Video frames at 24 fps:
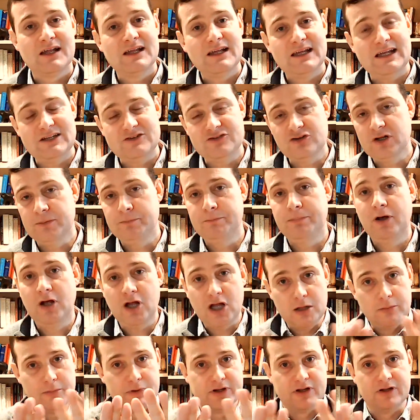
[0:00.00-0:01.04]
It's not a
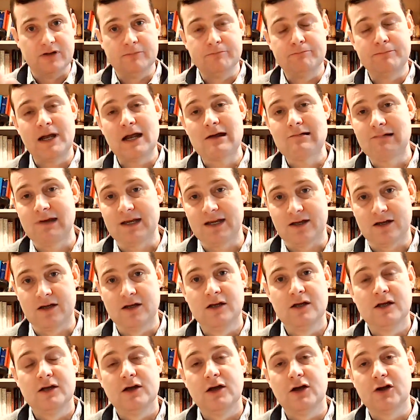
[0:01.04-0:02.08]
permanent barrier
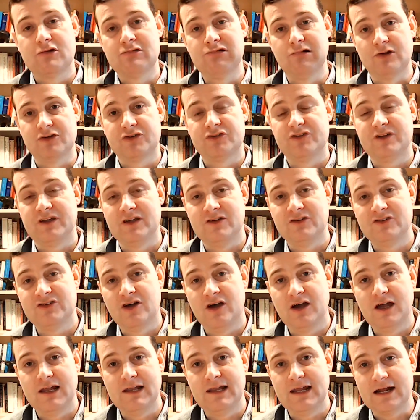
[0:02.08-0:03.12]
across the
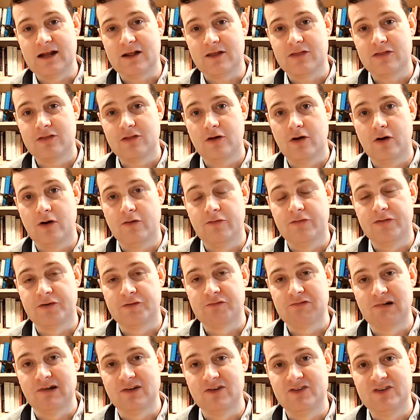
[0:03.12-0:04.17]
entire length of the
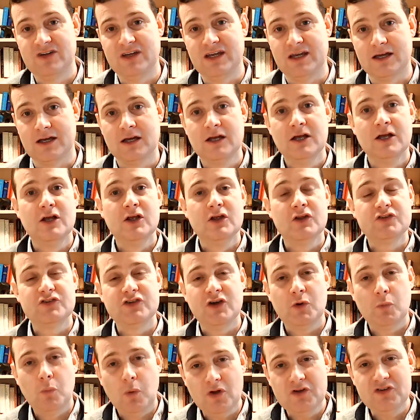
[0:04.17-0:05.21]
frontier. So
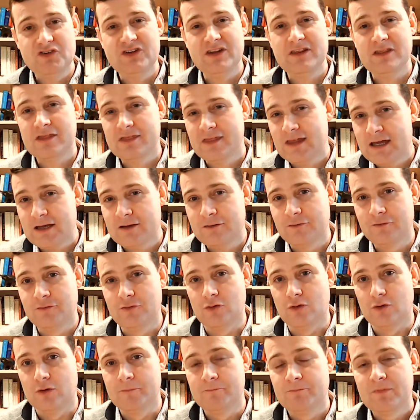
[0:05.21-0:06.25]
what's it there
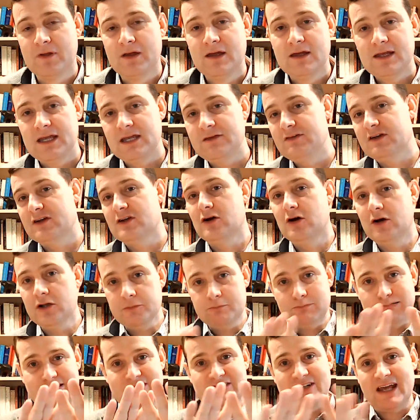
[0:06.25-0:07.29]
for? If it can't
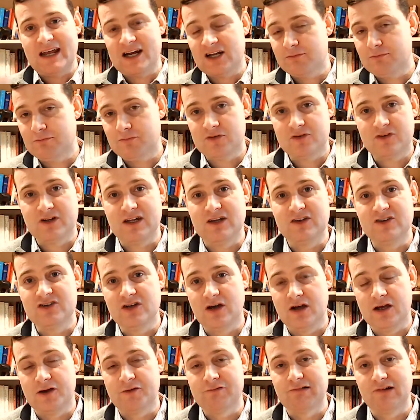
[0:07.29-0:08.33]
protect the
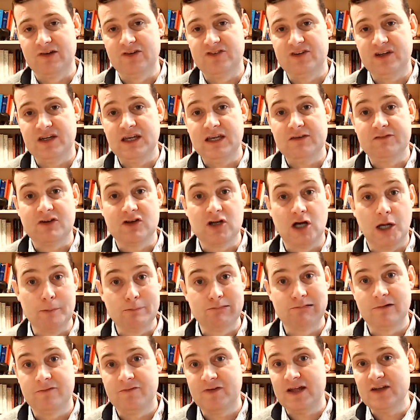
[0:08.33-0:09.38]
entire frontier, if it can't
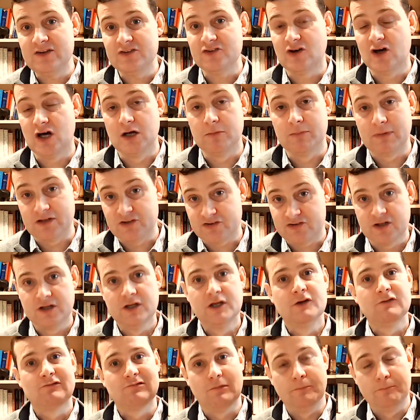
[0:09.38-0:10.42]
prevent armies
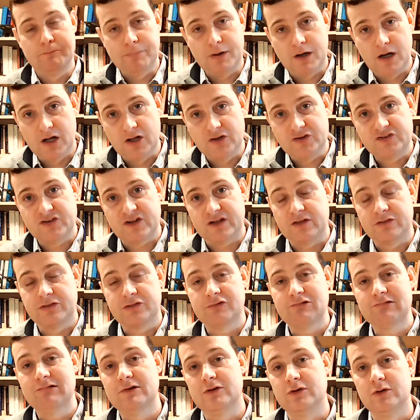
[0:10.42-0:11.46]
from passing
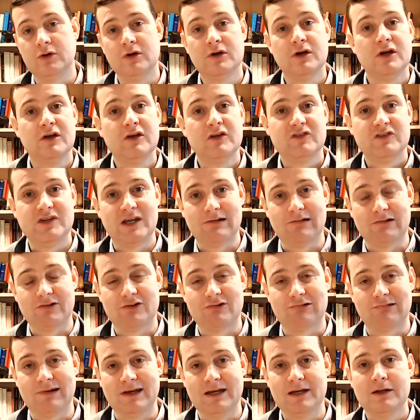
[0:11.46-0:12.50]
through
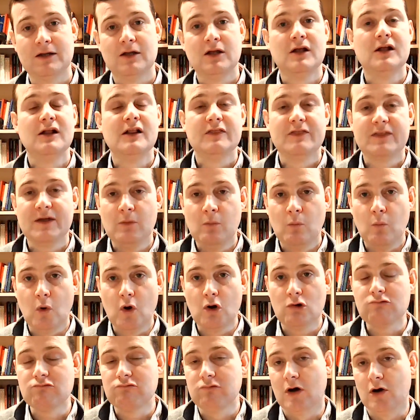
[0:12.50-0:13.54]
territory, then
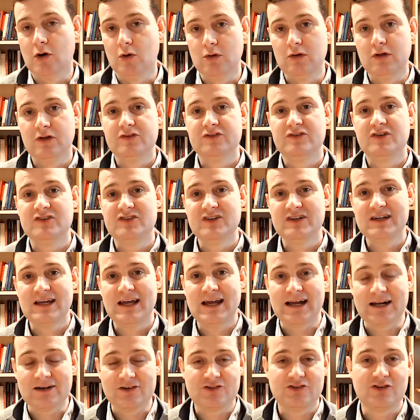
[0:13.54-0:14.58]
what role does it
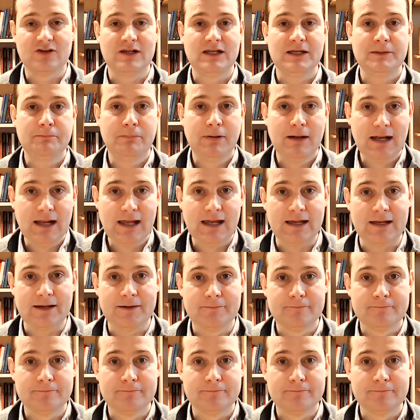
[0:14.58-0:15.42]
actually play?